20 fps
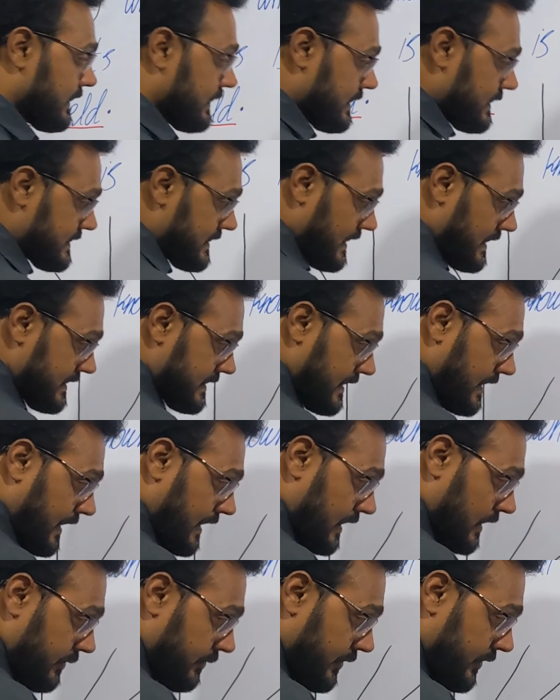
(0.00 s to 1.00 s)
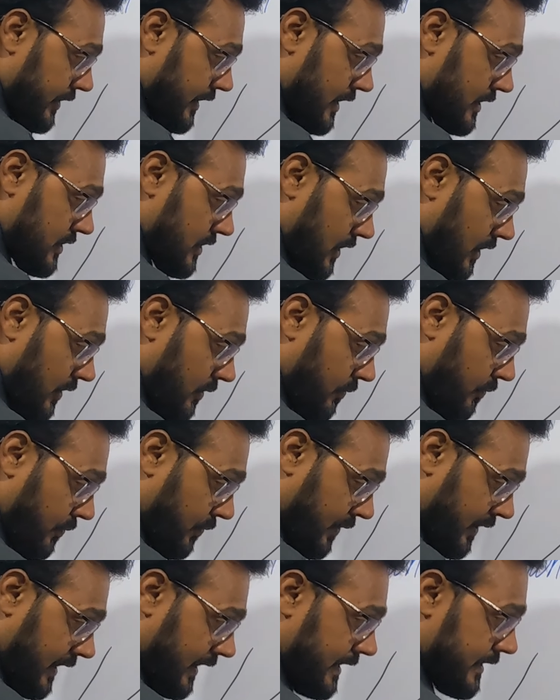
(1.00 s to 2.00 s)
This is the gravitational
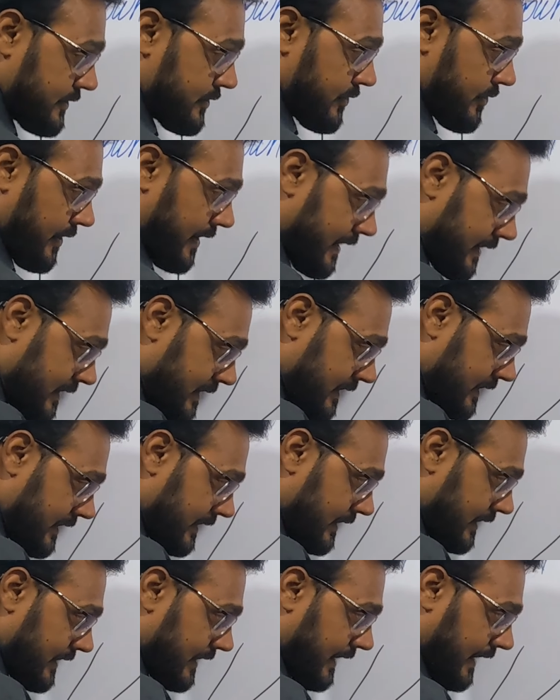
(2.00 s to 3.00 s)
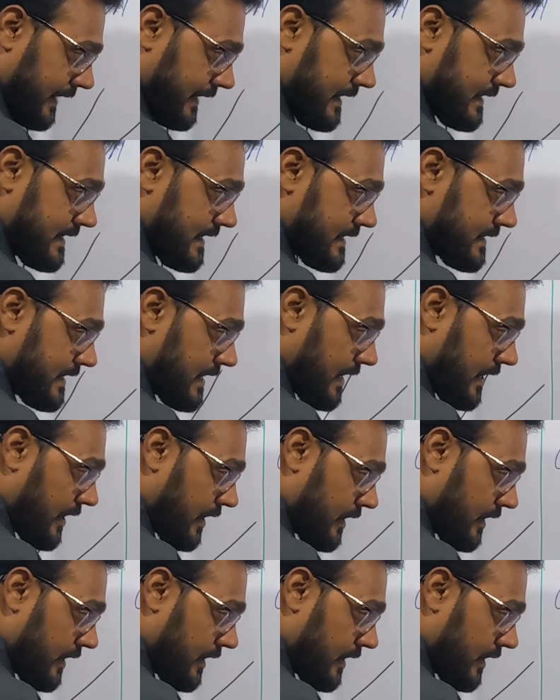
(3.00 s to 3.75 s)
field strength, and this is the